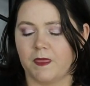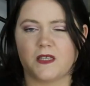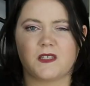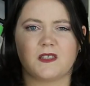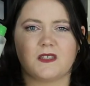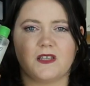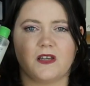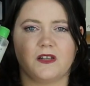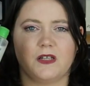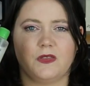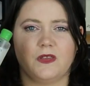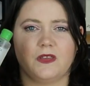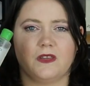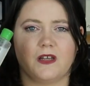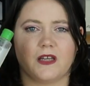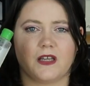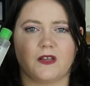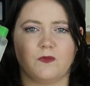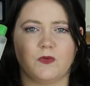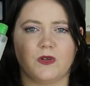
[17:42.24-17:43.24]
this is the only thing
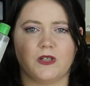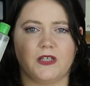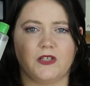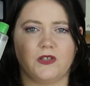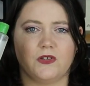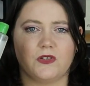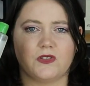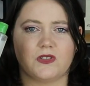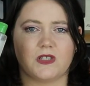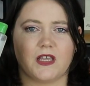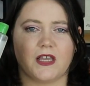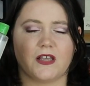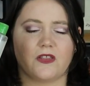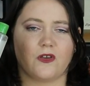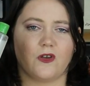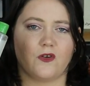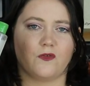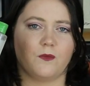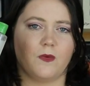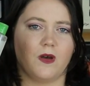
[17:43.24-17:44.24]
that I can really use that
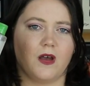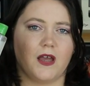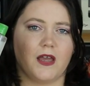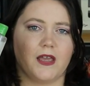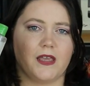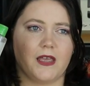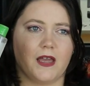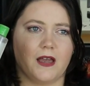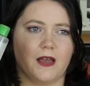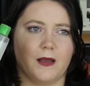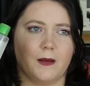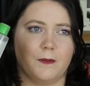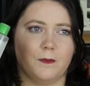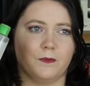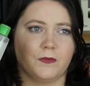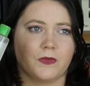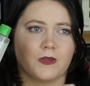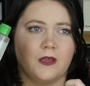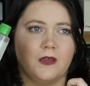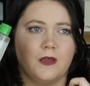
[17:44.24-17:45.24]
gets off my
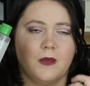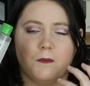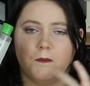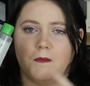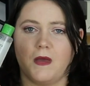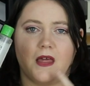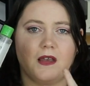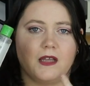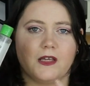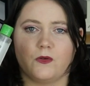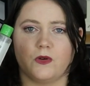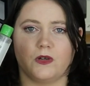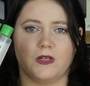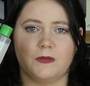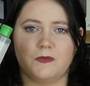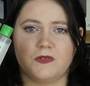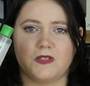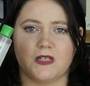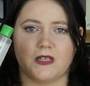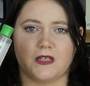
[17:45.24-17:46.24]
matte liquid
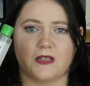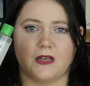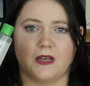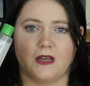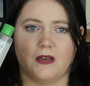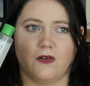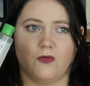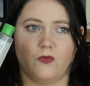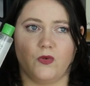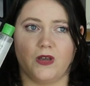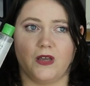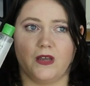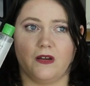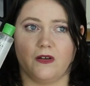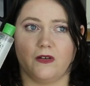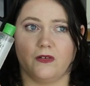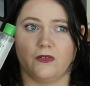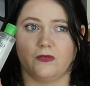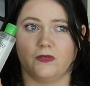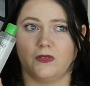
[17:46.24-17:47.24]
lipstick,
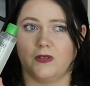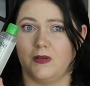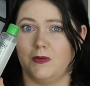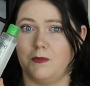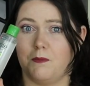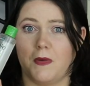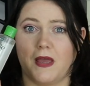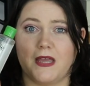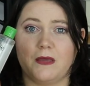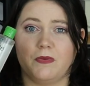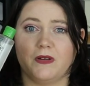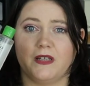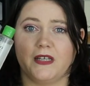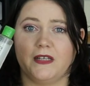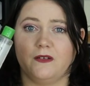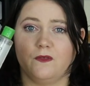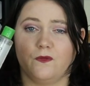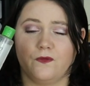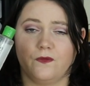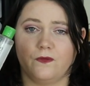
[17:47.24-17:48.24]
where
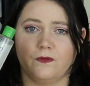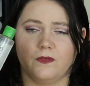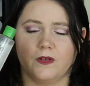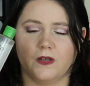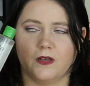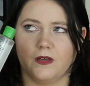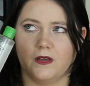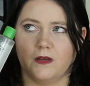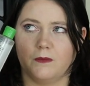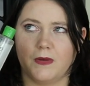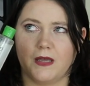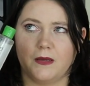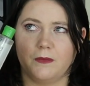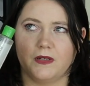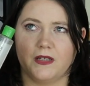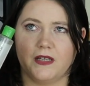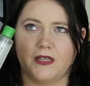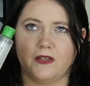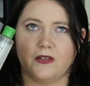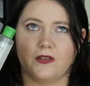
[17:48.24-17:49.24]
the
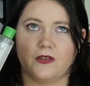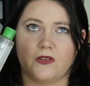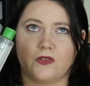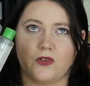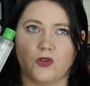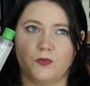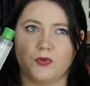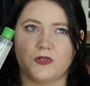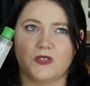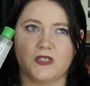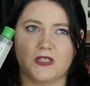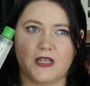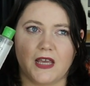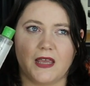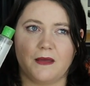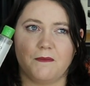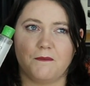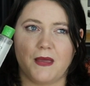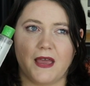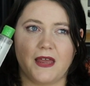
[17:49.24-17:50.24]
Maybelline
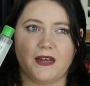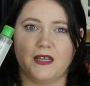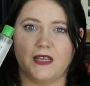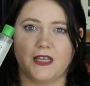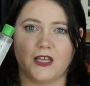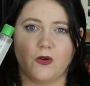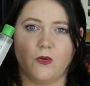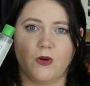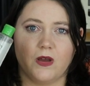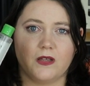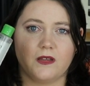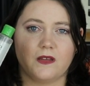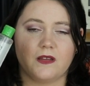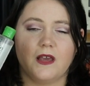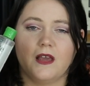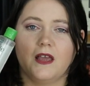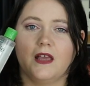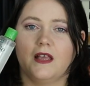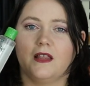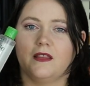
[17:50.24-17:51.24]
Superstay Matte Ink ones,
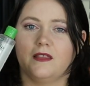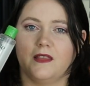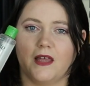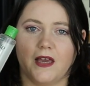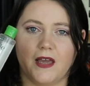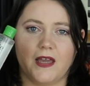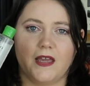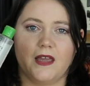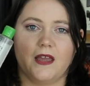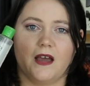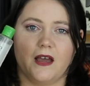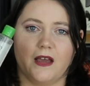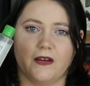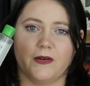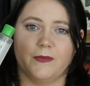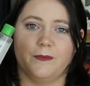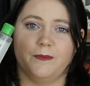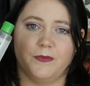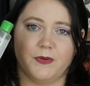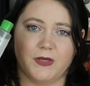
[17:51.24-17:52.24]
they
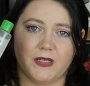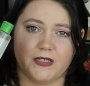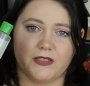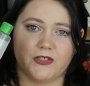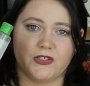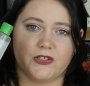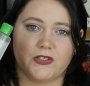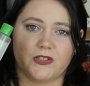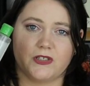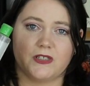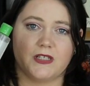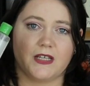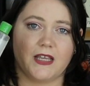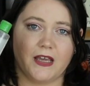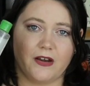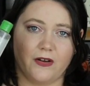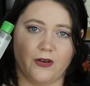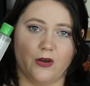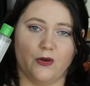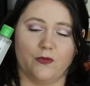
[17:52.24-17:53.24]
are a bitch to
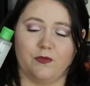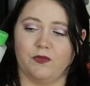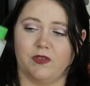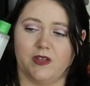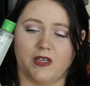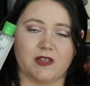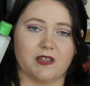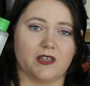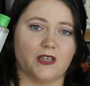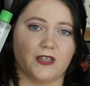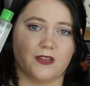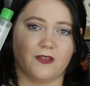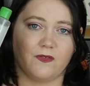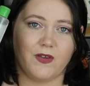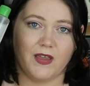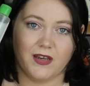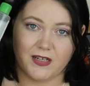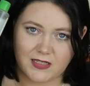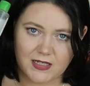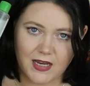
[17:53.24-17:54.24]
get off. This is
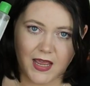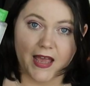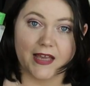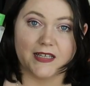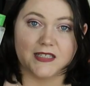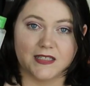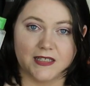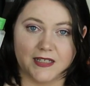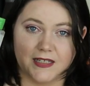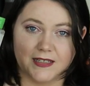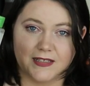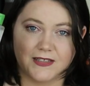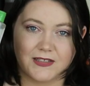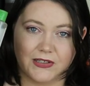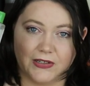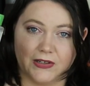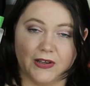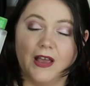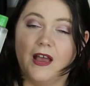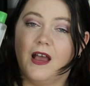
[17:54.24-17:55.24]
fantastic,
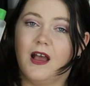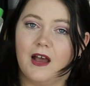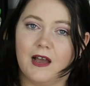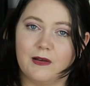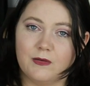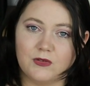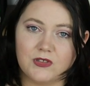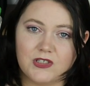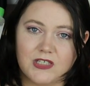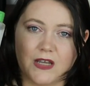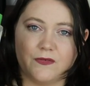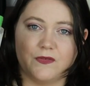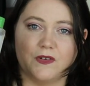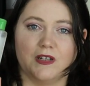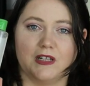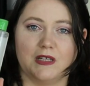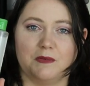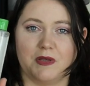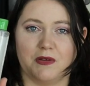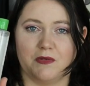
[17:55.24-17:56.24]
so I will
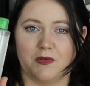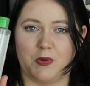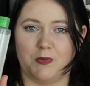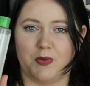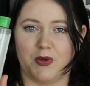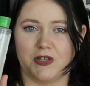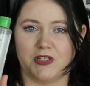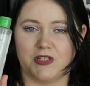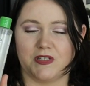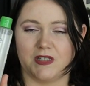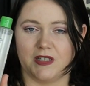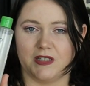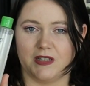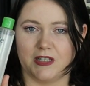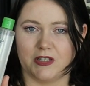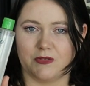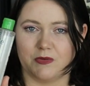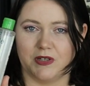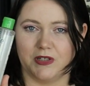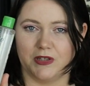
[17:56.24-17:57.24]
definitely be repurchasing
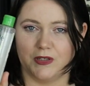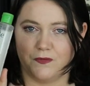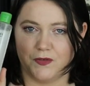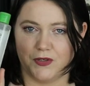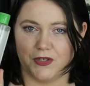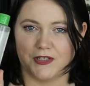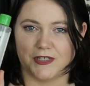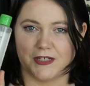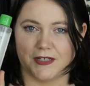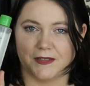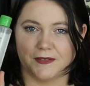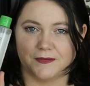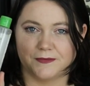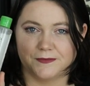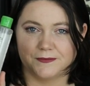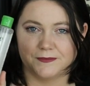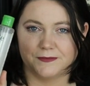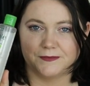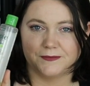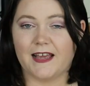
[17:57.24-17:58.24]
this one in the future.
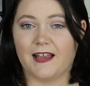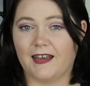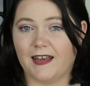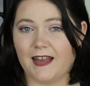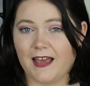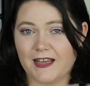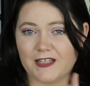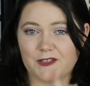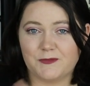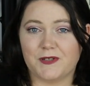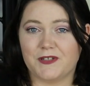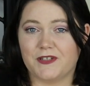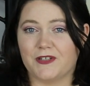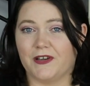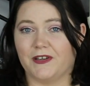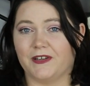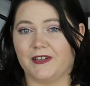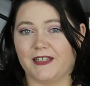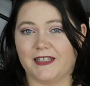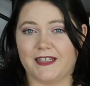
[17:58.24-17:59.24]
Now, last but
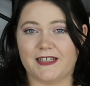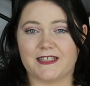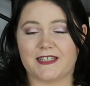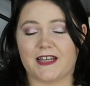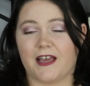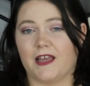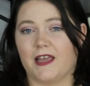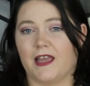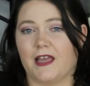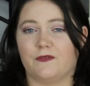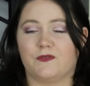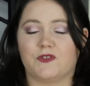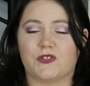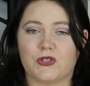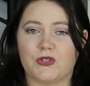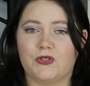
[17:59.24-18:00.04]
not least, I have